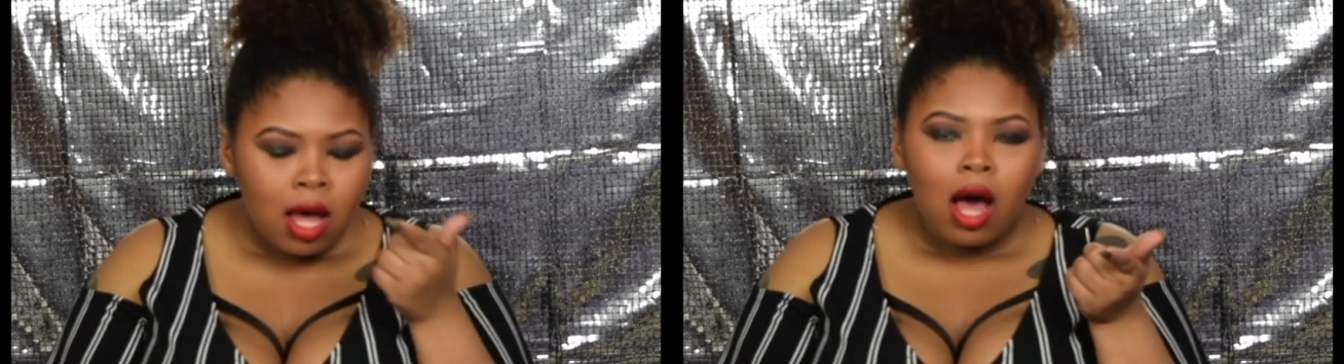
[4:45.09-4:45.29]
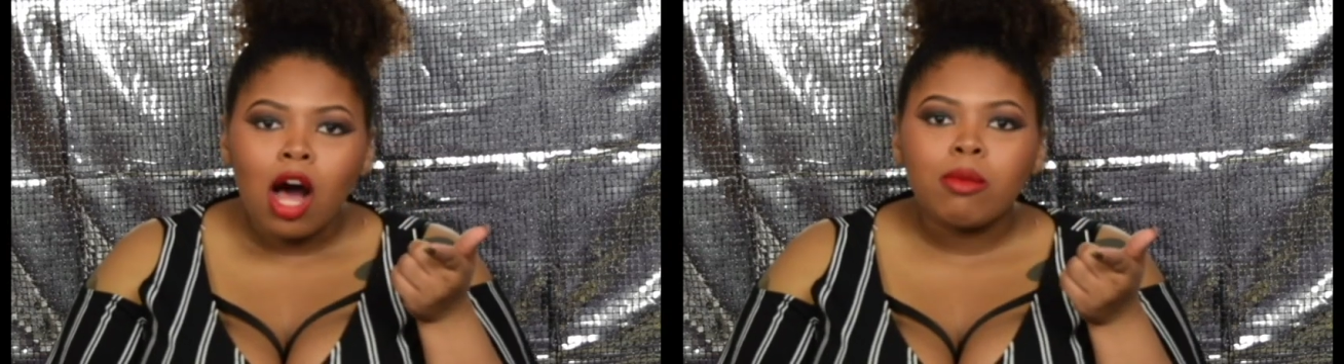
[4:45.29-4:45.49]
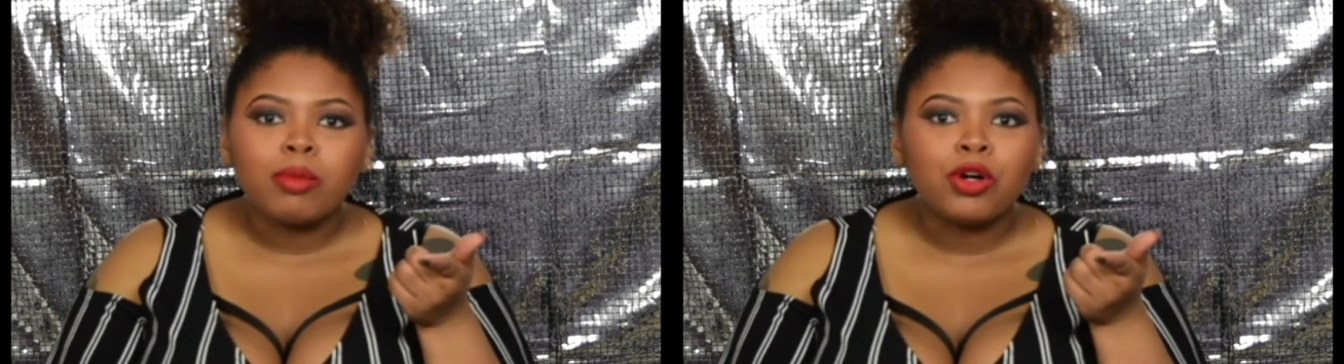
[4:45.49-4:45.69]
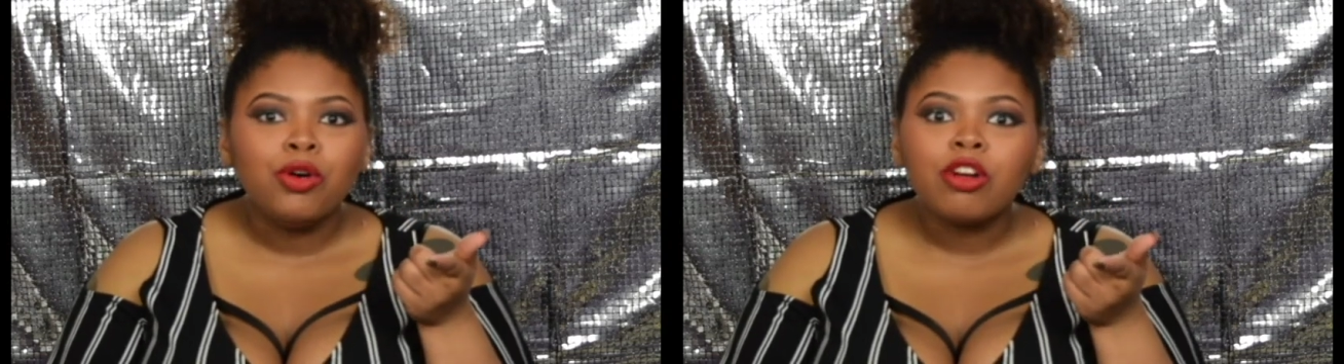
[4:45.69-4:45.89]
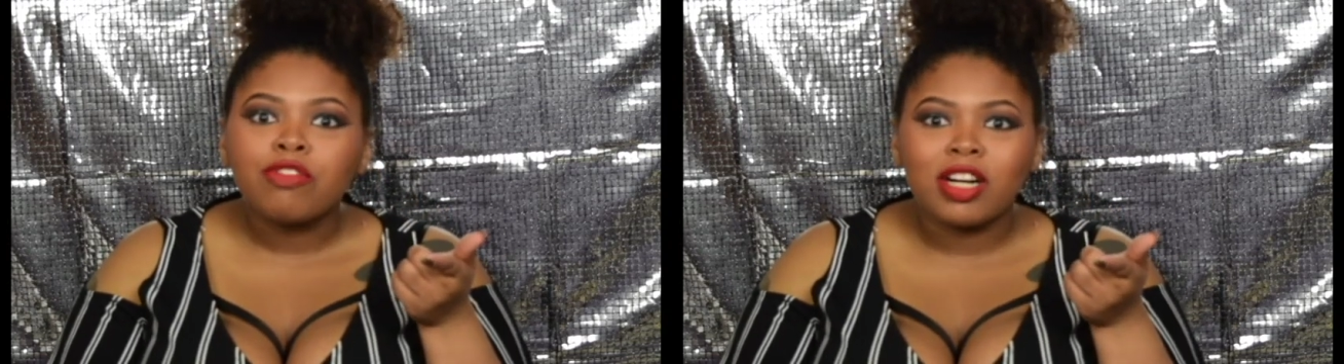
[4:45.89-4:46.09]
I don't remember
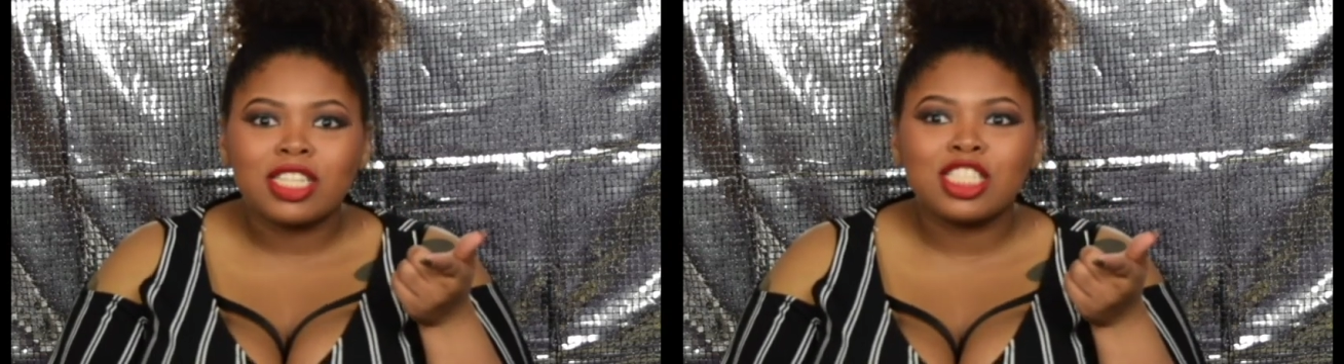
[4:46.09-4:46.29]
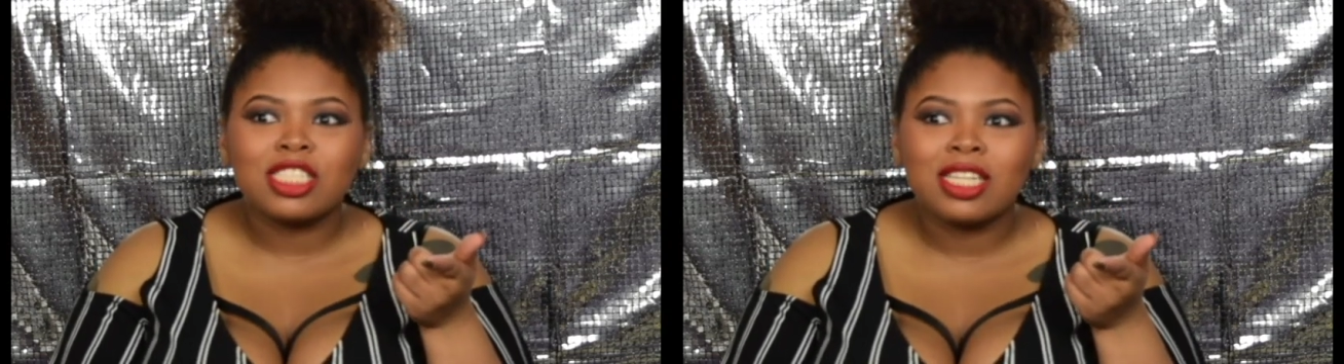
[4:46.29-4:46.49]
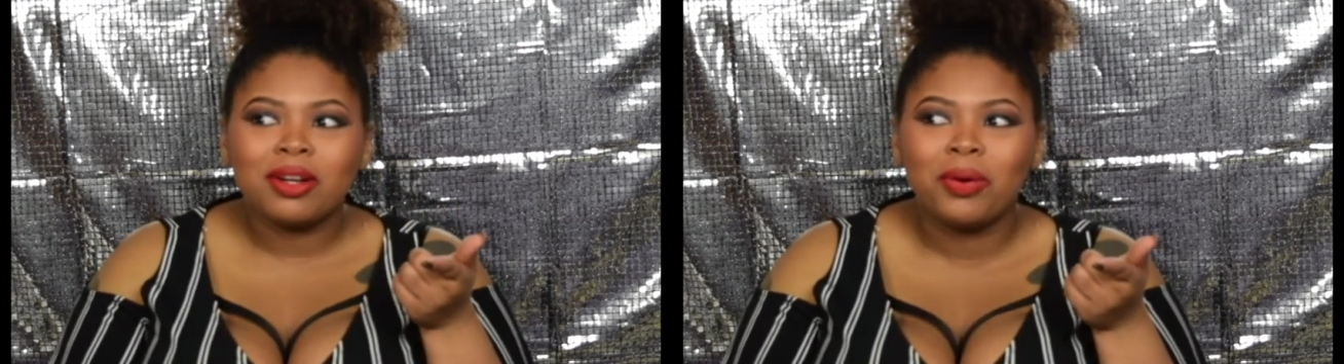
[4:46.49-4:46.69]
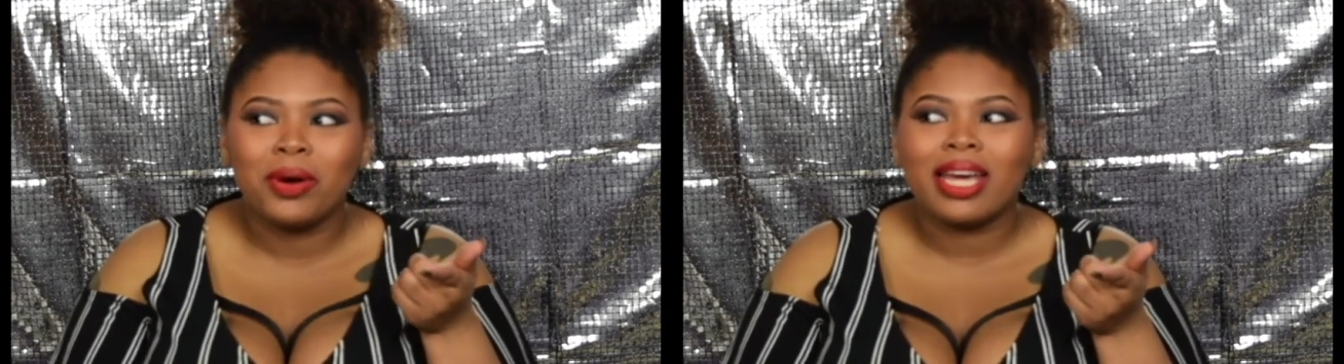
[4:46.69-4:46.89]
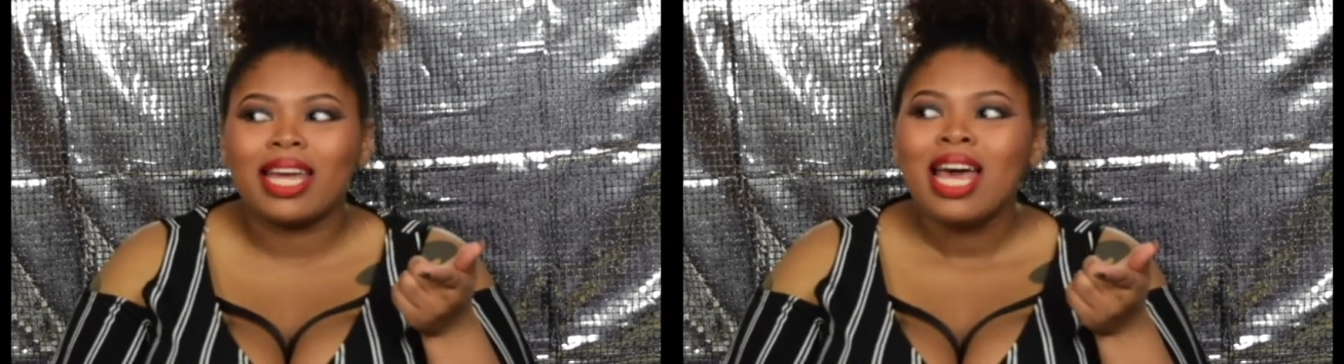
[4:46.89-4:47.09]
who the fuck she did it
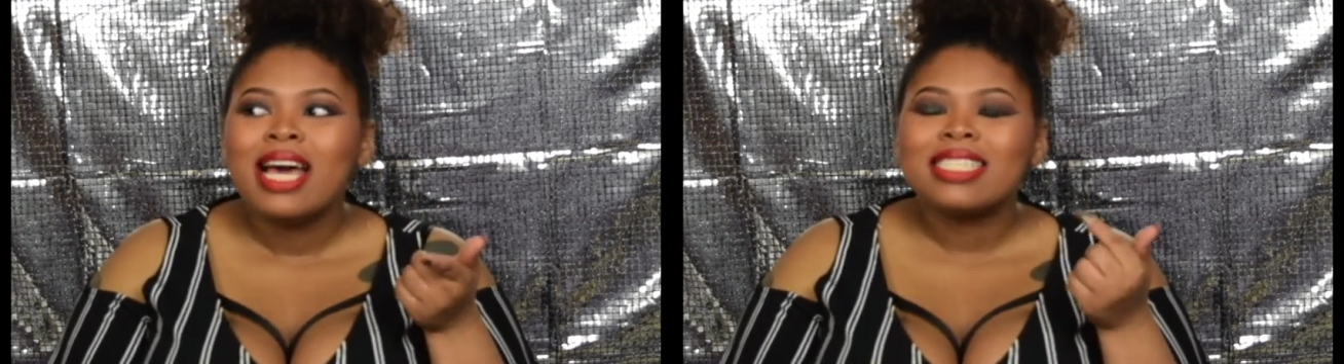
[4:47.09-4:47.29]
with.